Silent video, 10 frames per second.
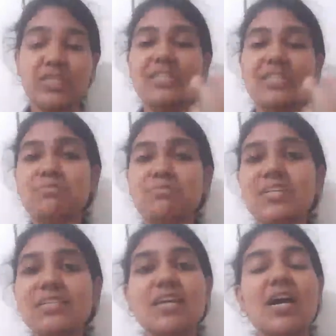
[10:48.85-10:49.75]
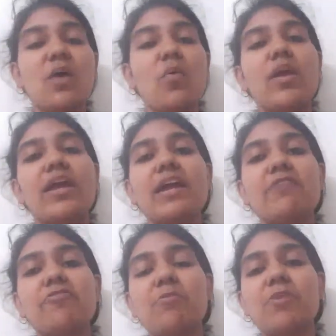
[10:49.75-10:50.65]
So these meanings
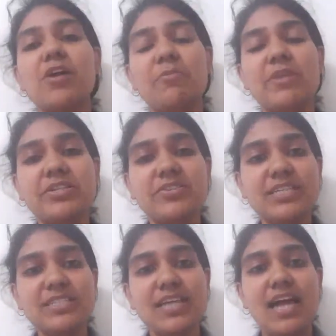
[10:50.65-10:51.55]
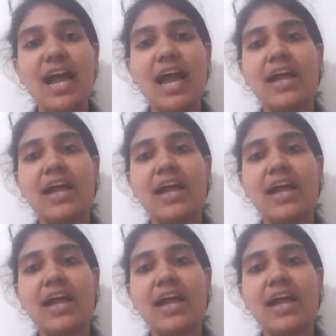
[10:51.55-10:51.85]
we get from commentaries